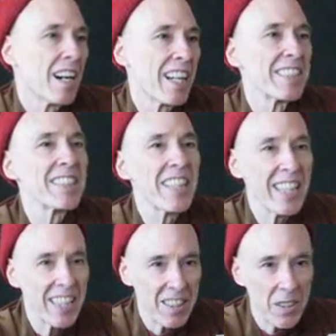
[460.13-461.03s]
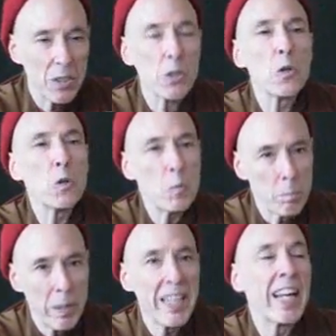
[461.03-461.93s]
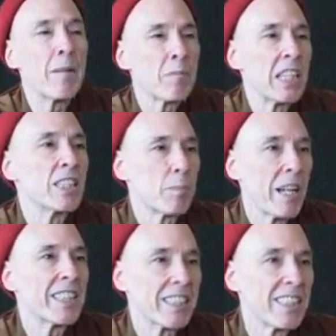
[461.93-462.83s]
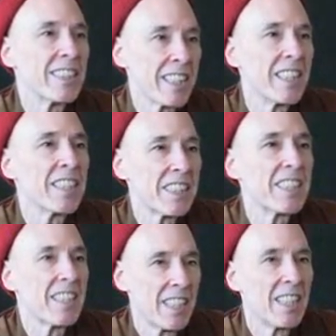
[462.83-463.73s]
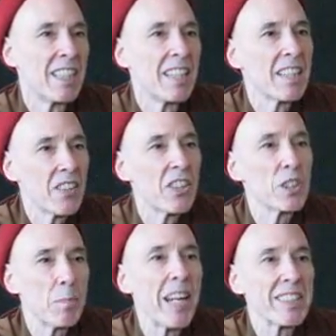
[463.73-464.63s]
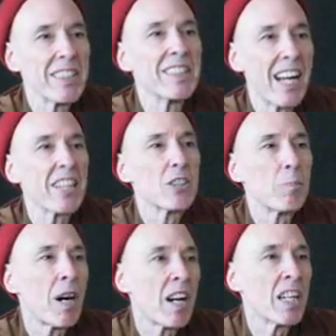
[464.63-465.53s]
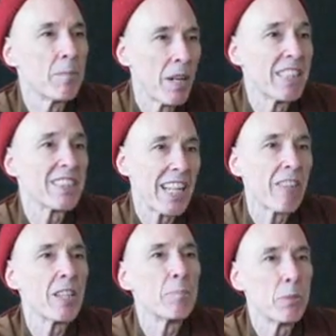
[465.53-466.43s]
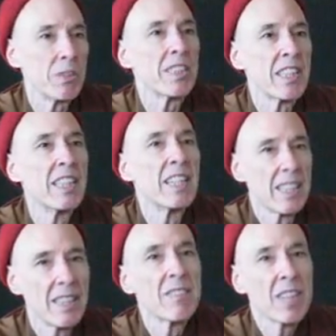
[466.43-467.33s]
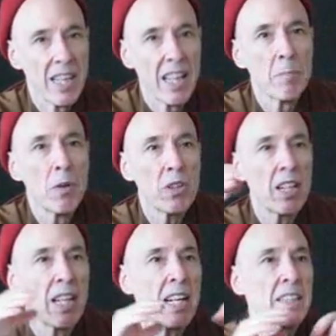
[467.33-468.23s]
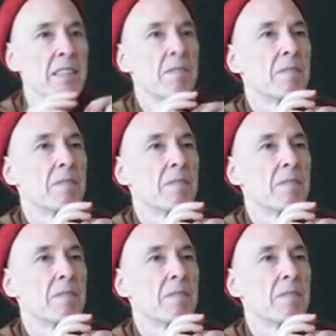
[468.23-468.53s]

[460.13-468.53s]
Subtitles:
I see two big empty spaces, and the spaces occupied by Sariputta and Moggallana.